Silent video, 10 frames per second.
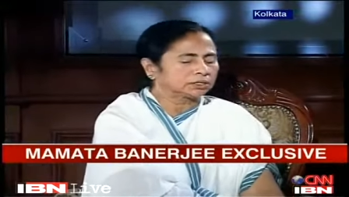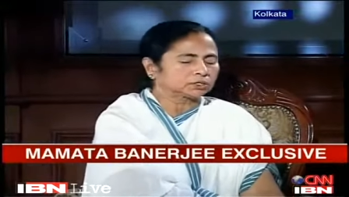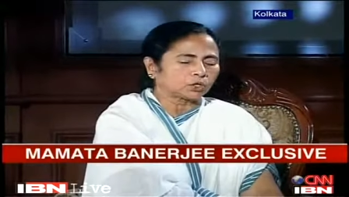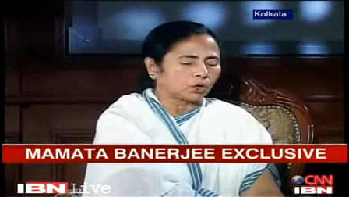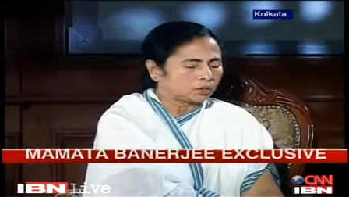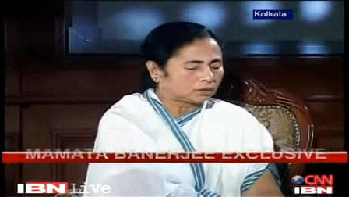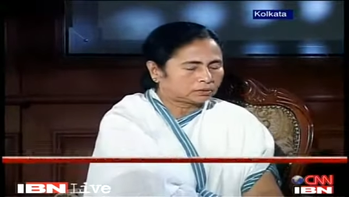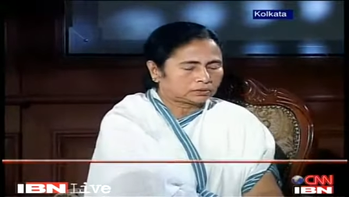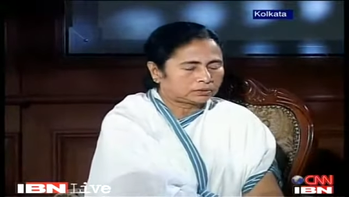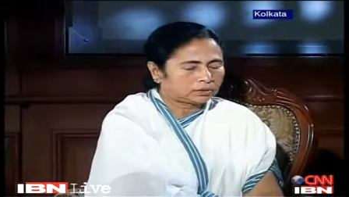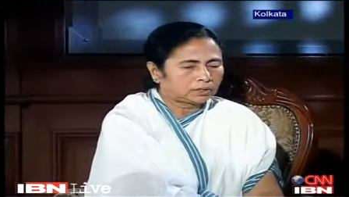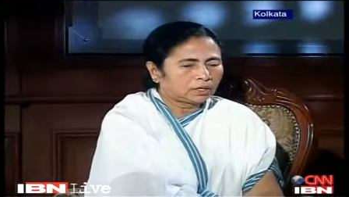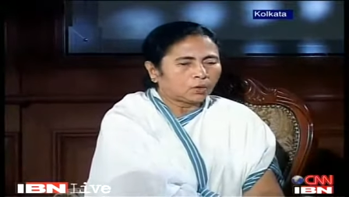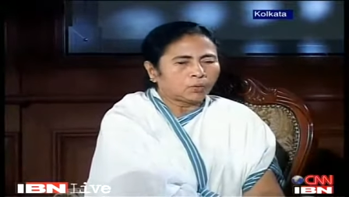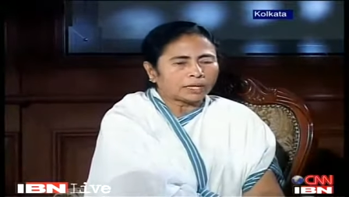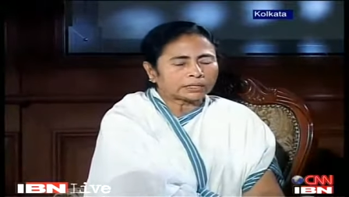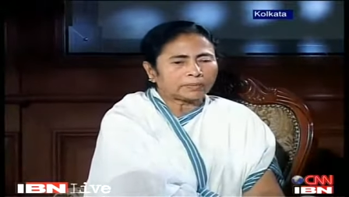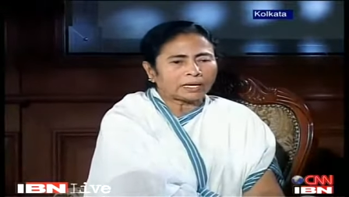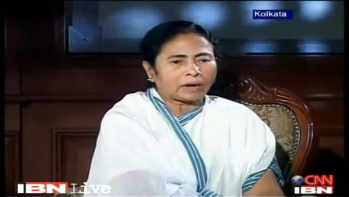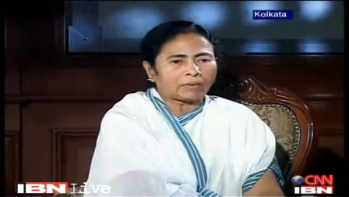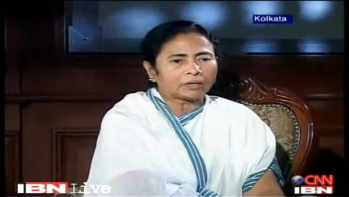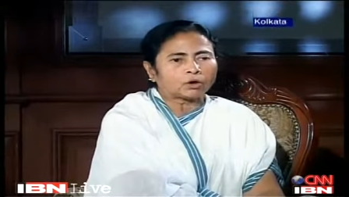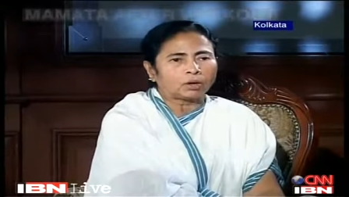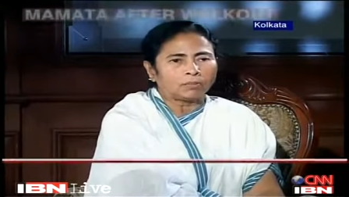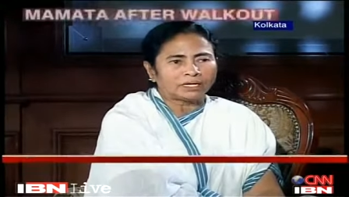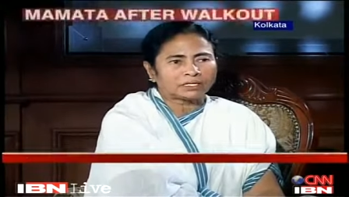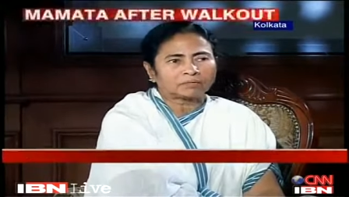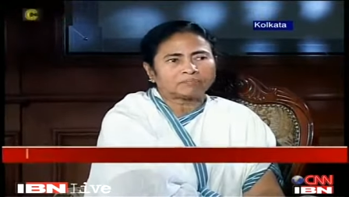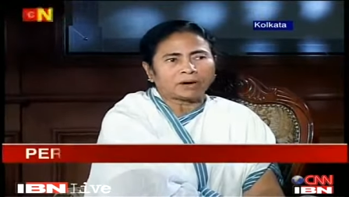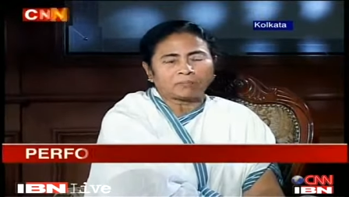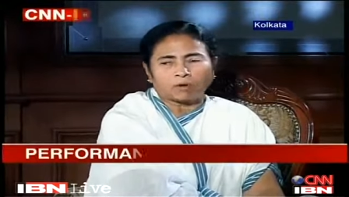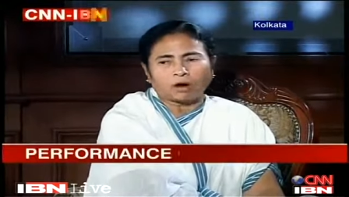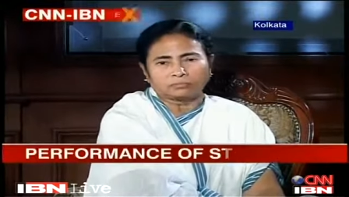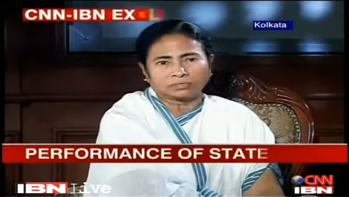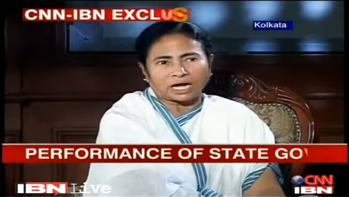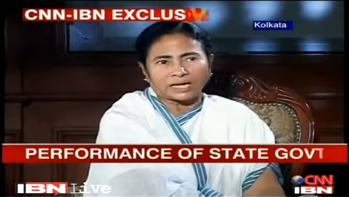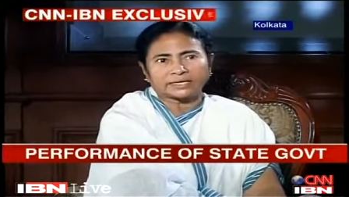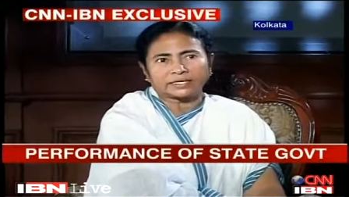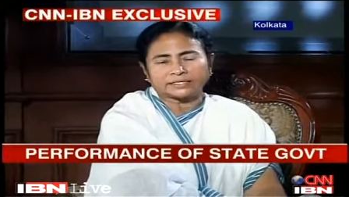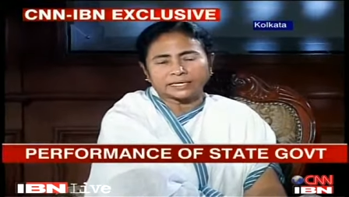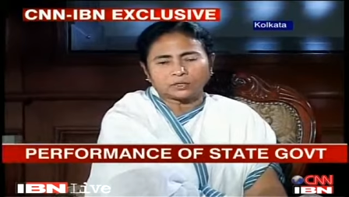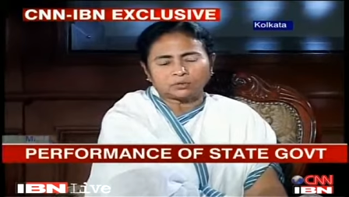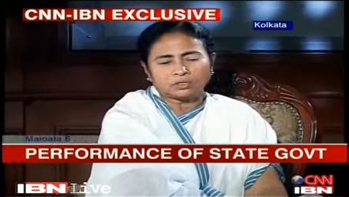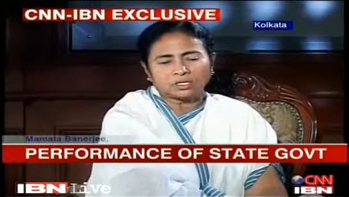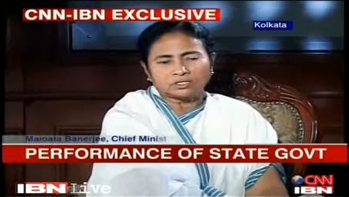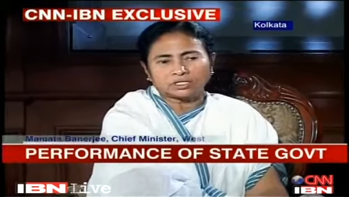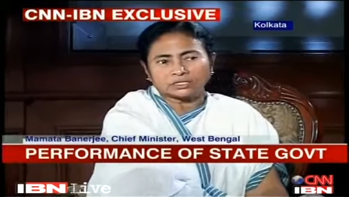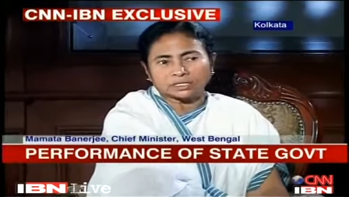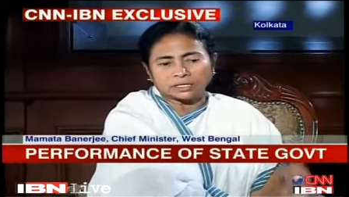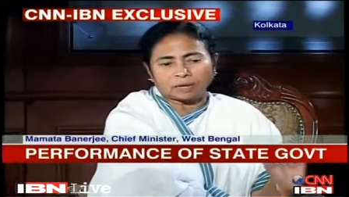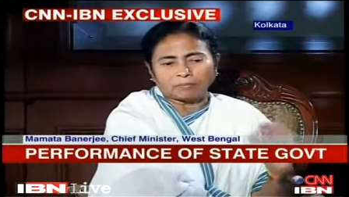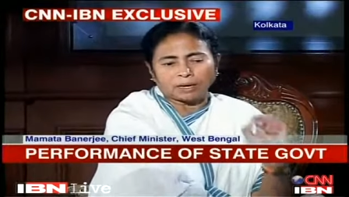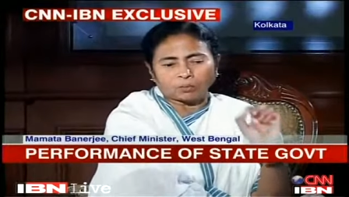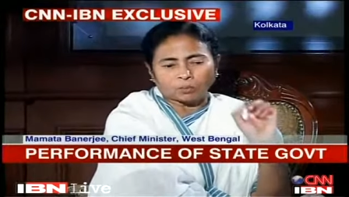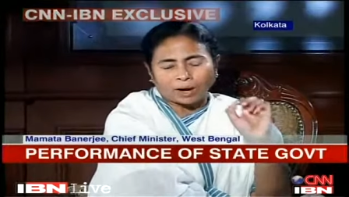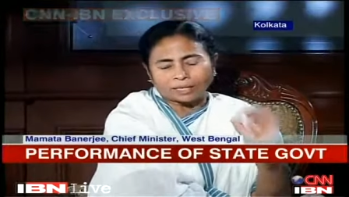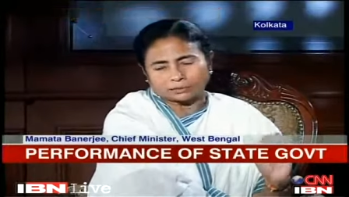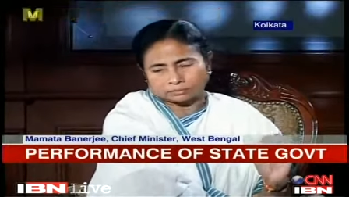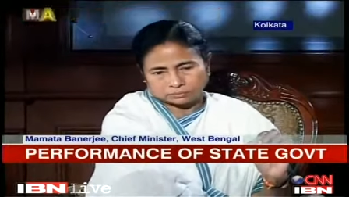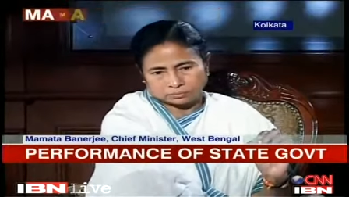This is wrong. Whatever our government performs, I can tell you, this is the number one.